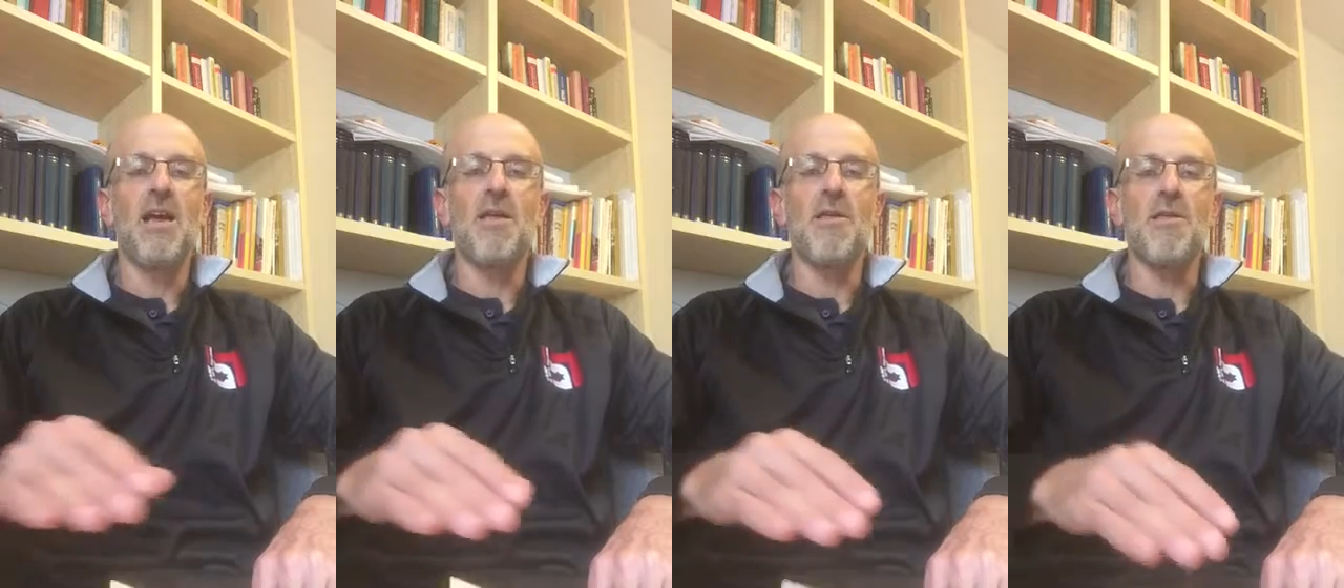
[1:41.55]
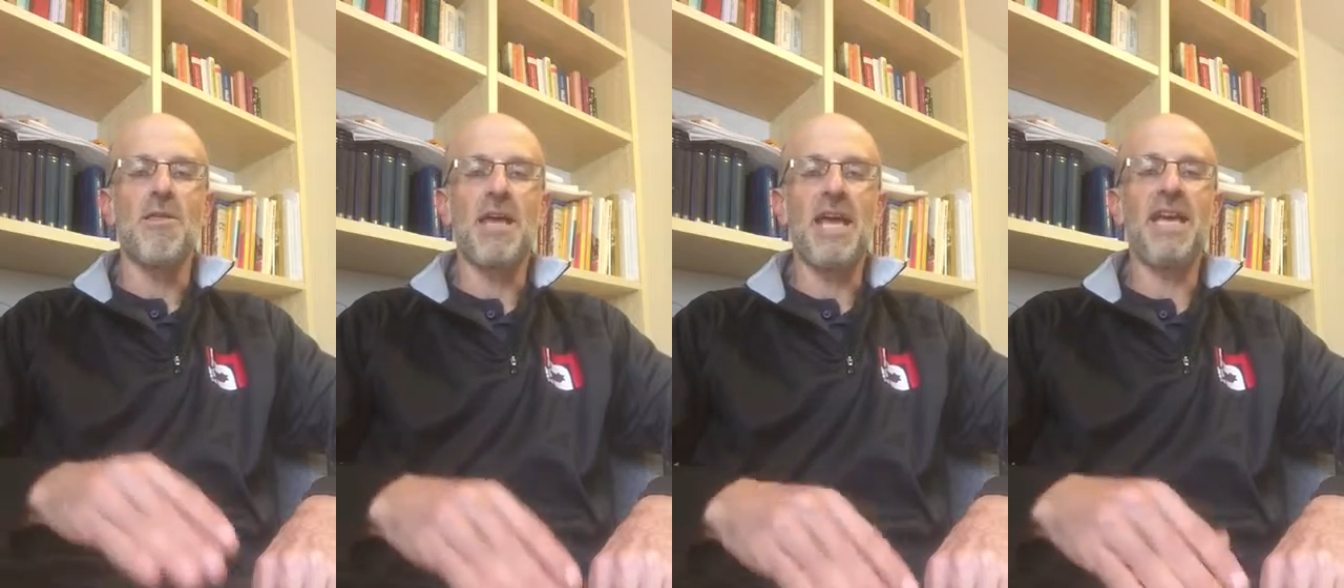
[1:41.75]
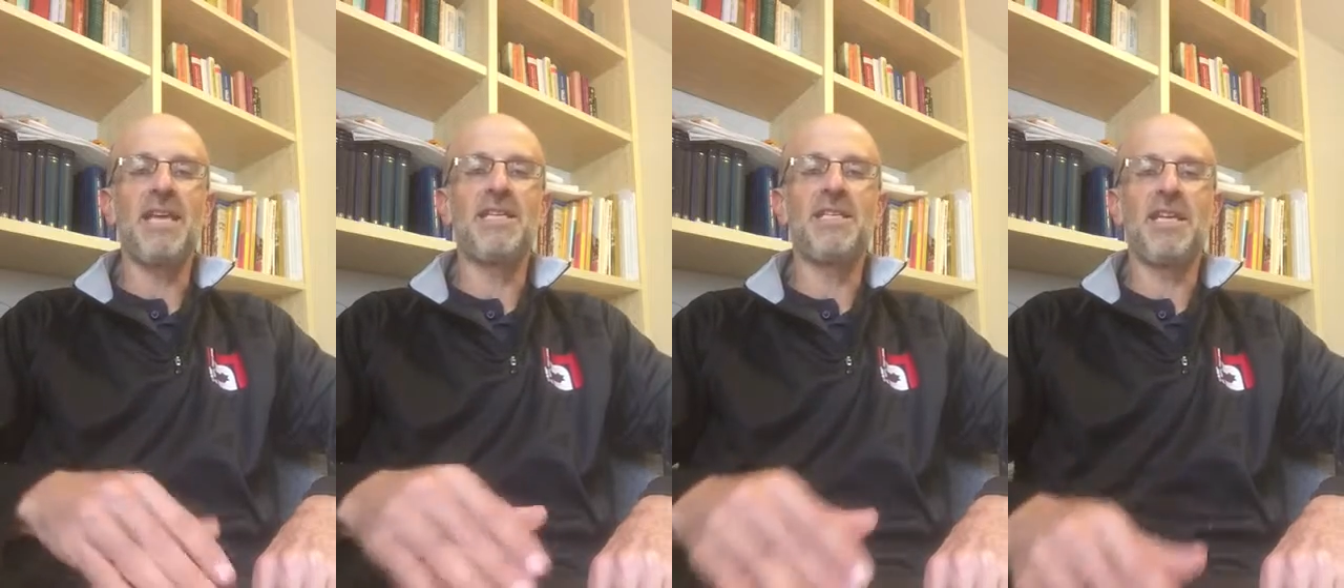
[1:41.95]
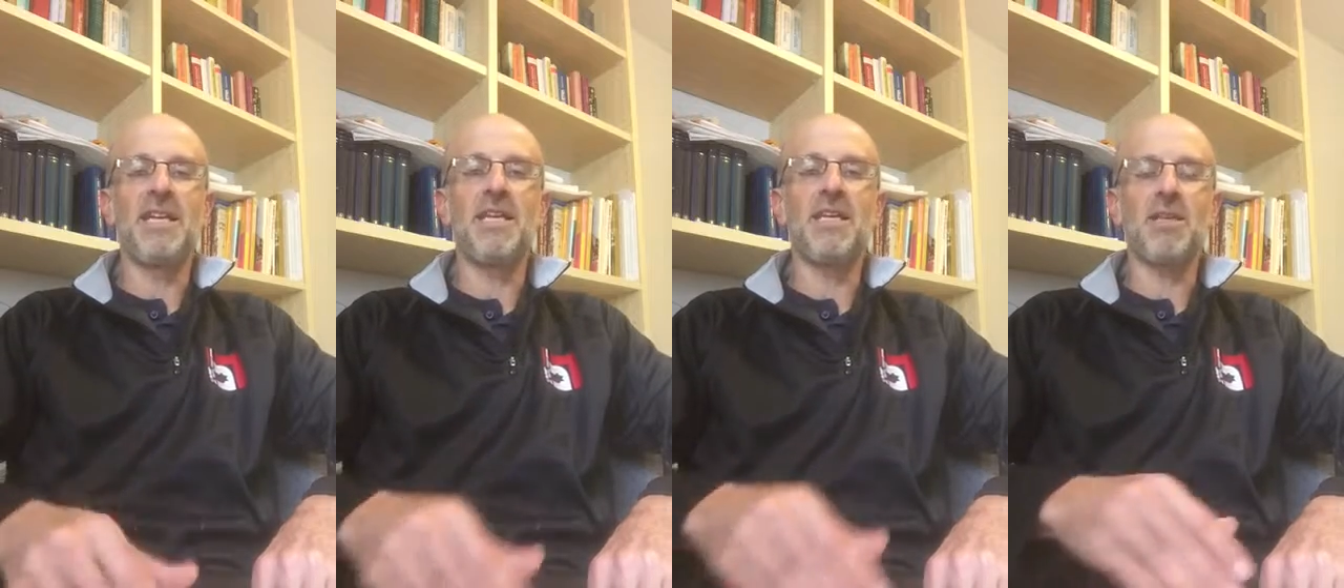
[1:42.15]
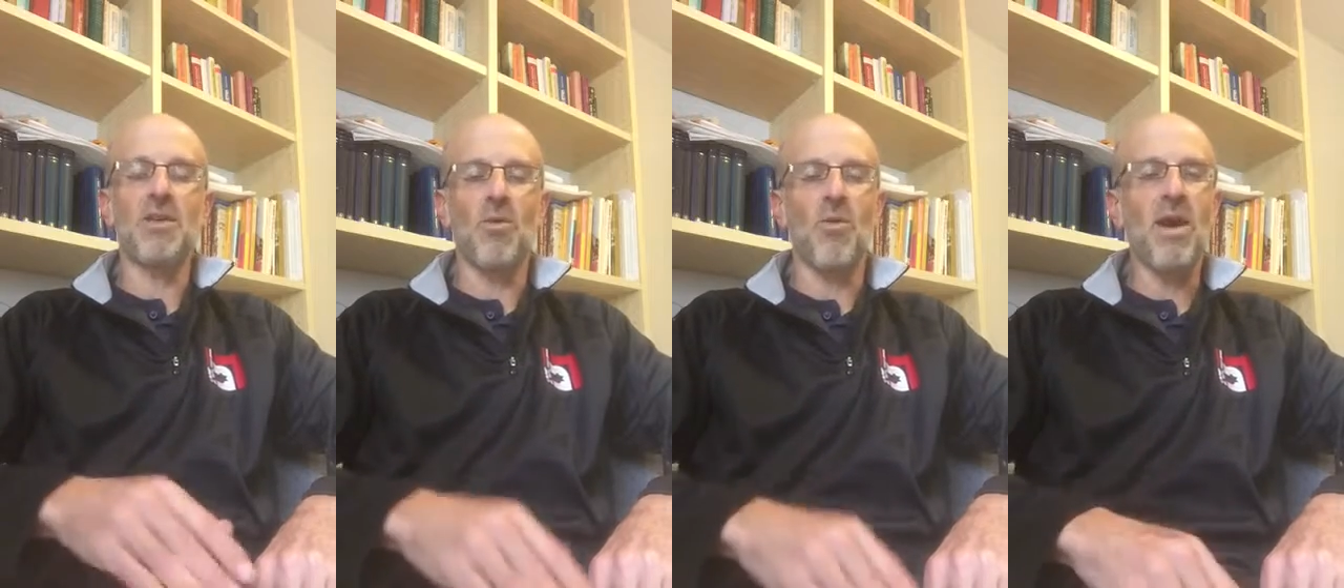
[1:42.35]
they did
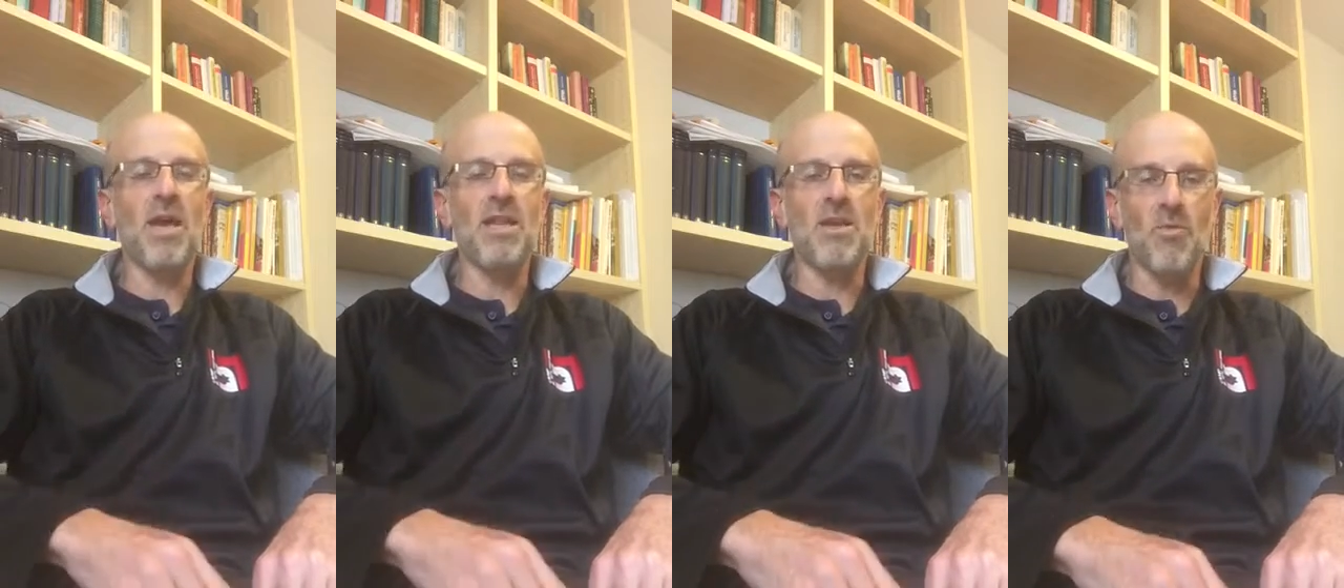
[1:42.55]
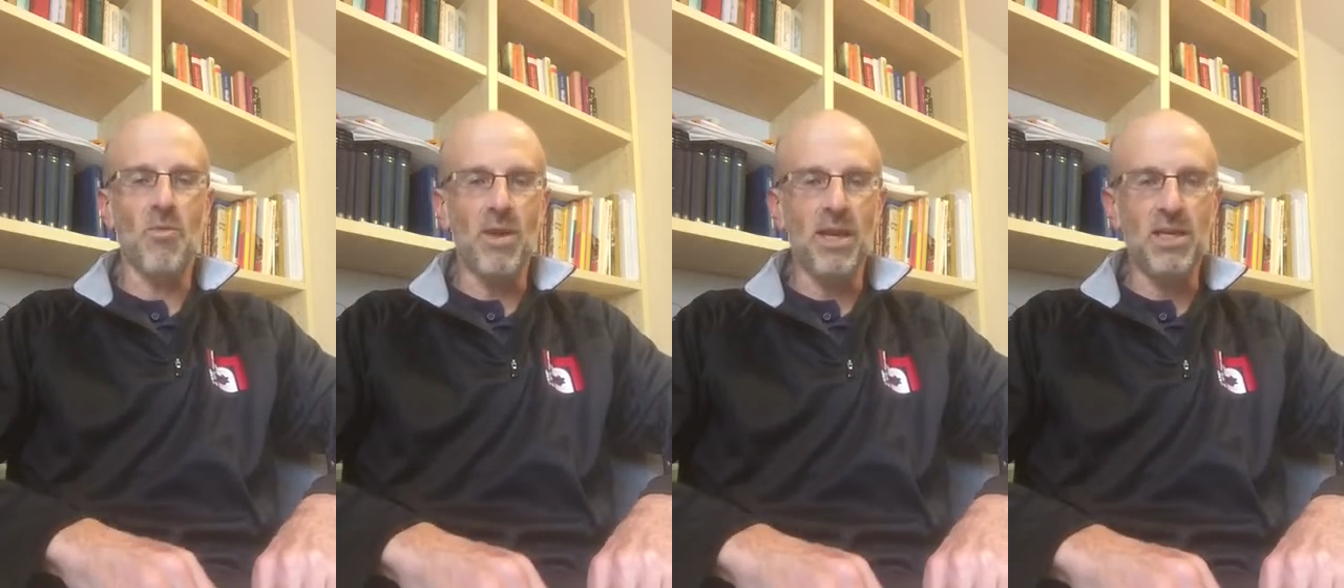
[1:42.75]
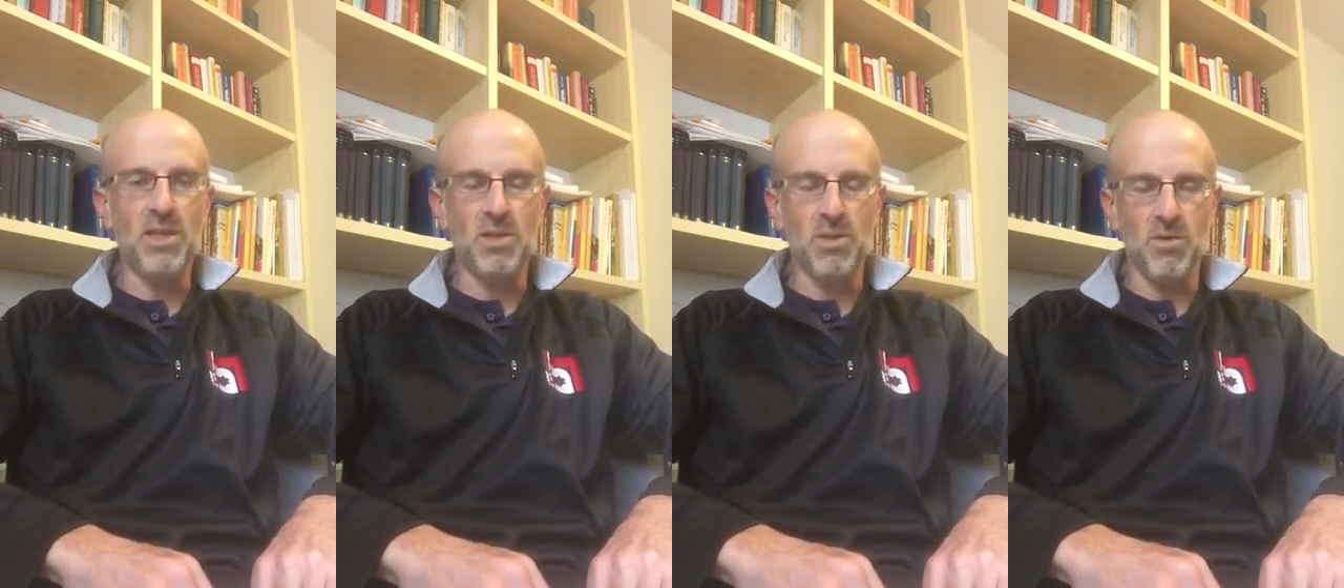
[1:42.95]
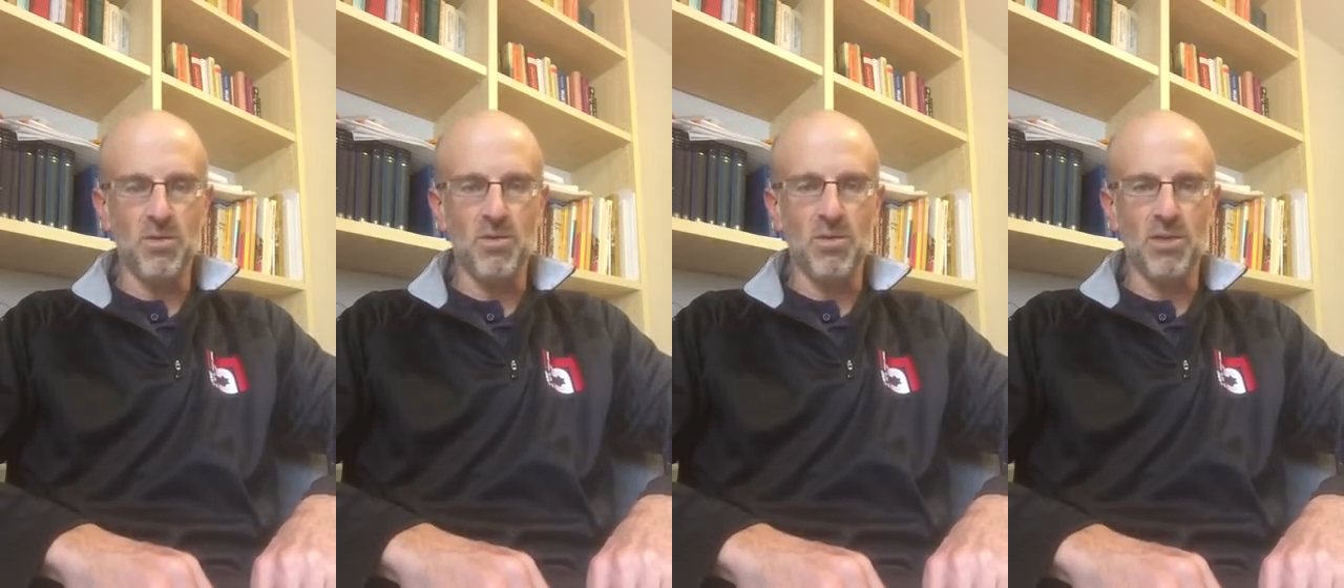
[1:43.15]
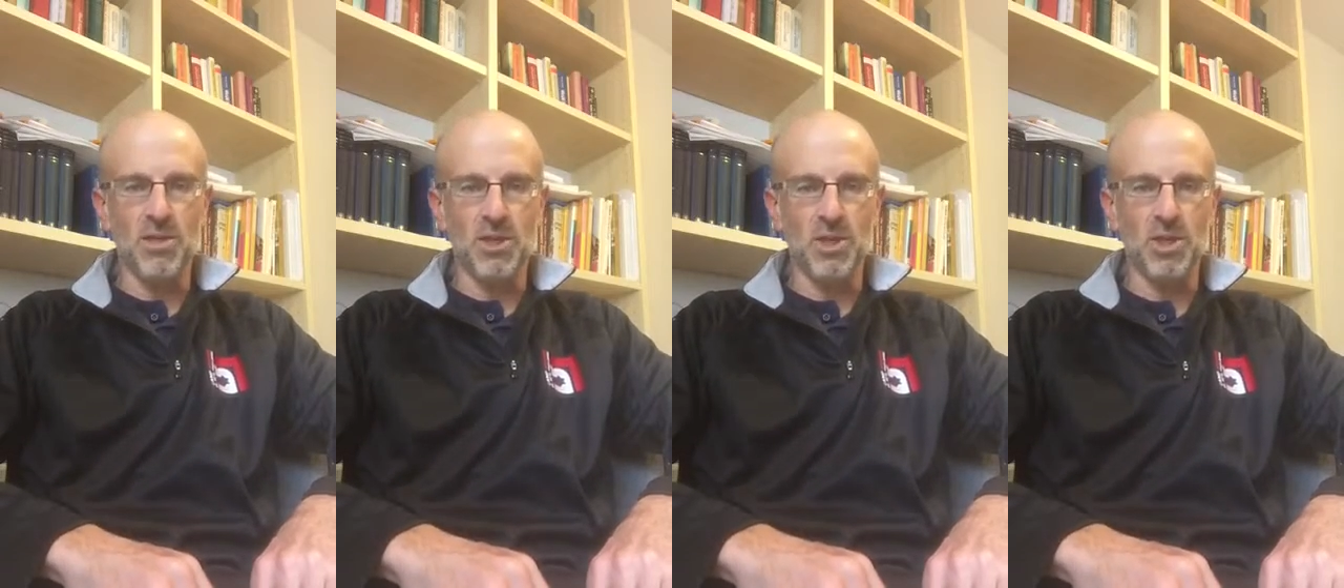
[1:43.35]
it the way that we
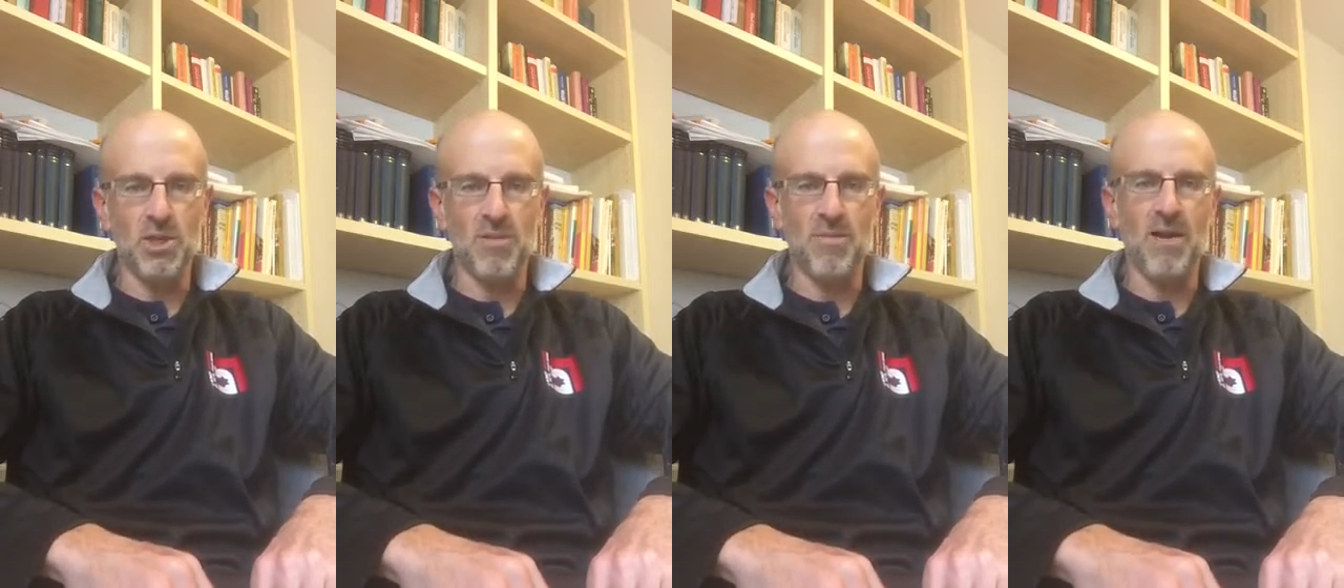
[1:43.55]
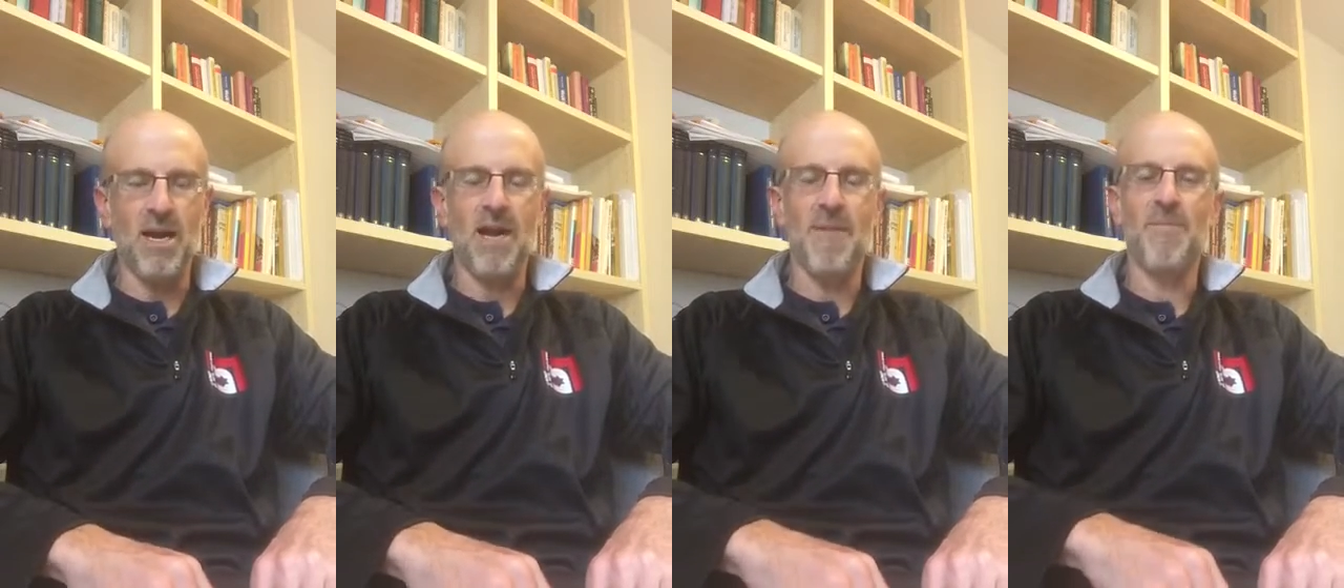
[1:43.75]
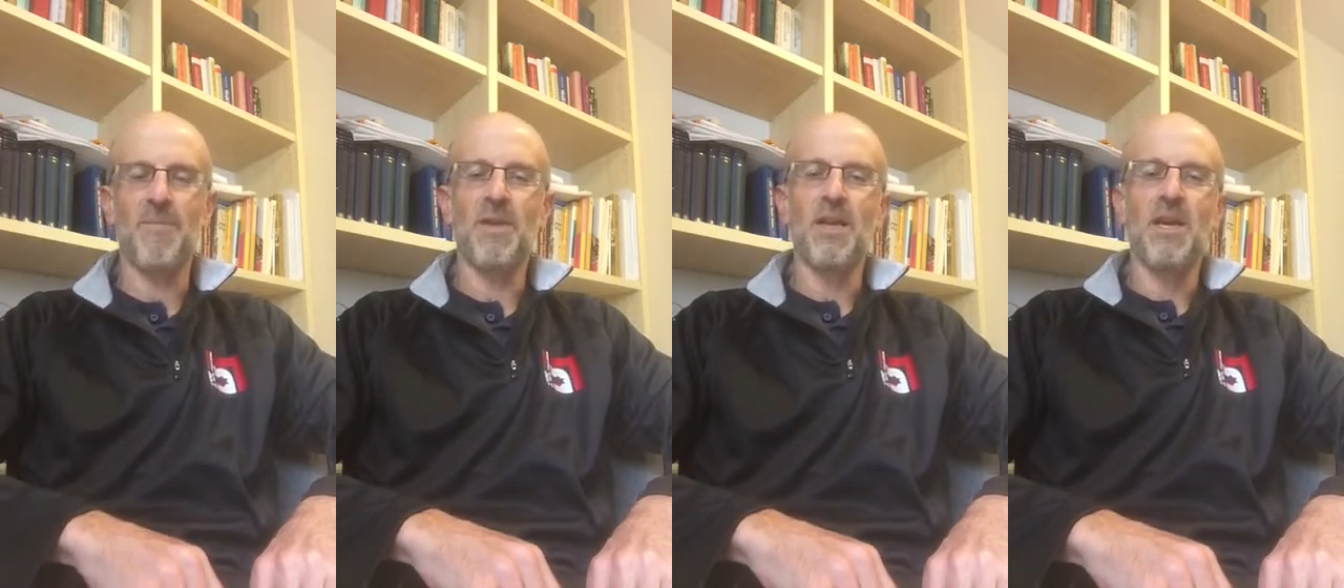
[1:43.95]
do the Shema.